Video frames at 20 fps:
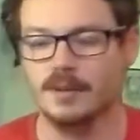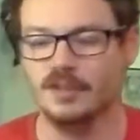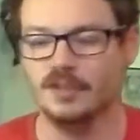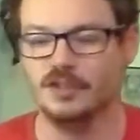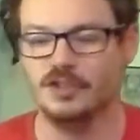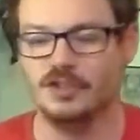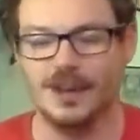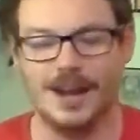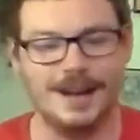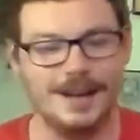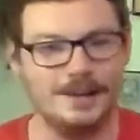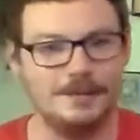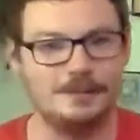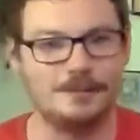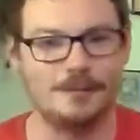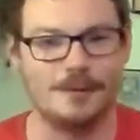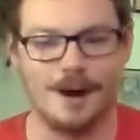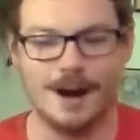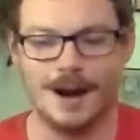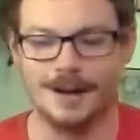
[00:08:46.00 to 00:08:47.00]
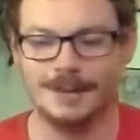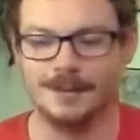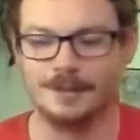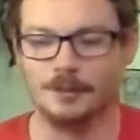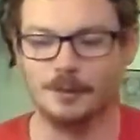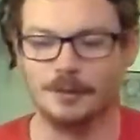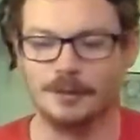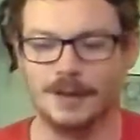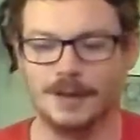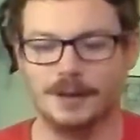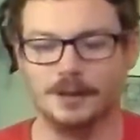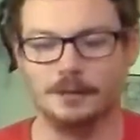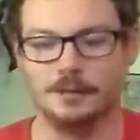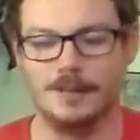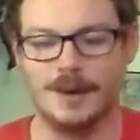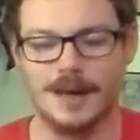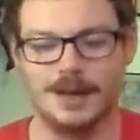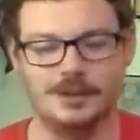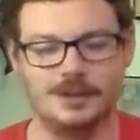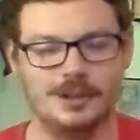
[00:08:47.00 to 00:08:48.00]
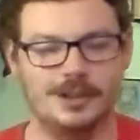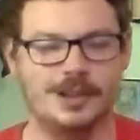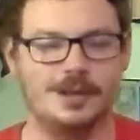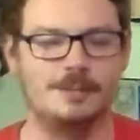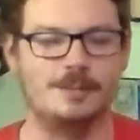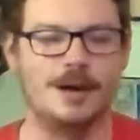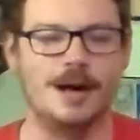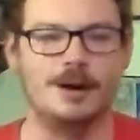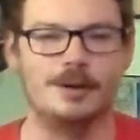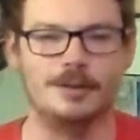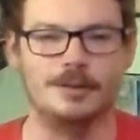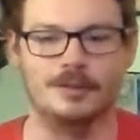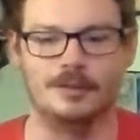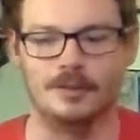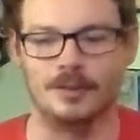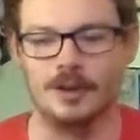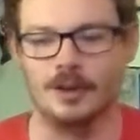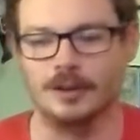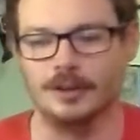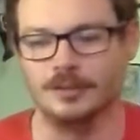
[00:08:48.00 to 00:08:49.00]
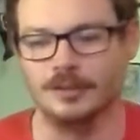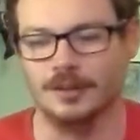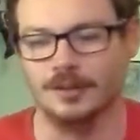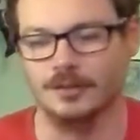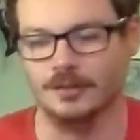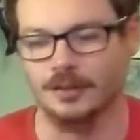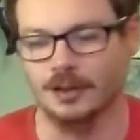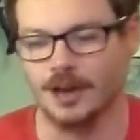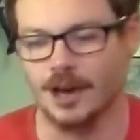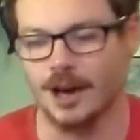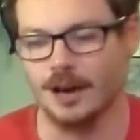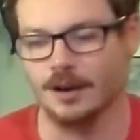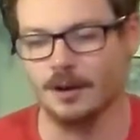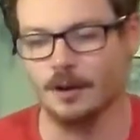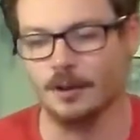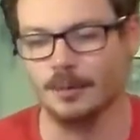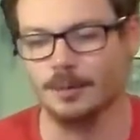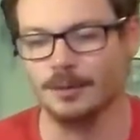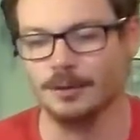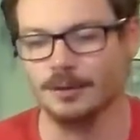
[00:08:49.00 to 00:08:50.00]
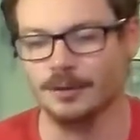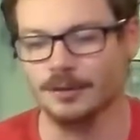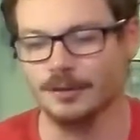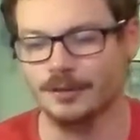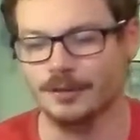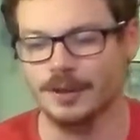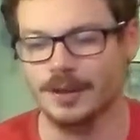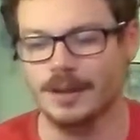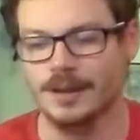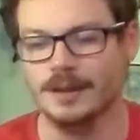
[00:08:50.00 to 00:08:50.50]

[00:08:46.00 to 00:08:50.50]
Channing Frye to the Orlando Magic and Pau Gasol to the Chicago Bulls.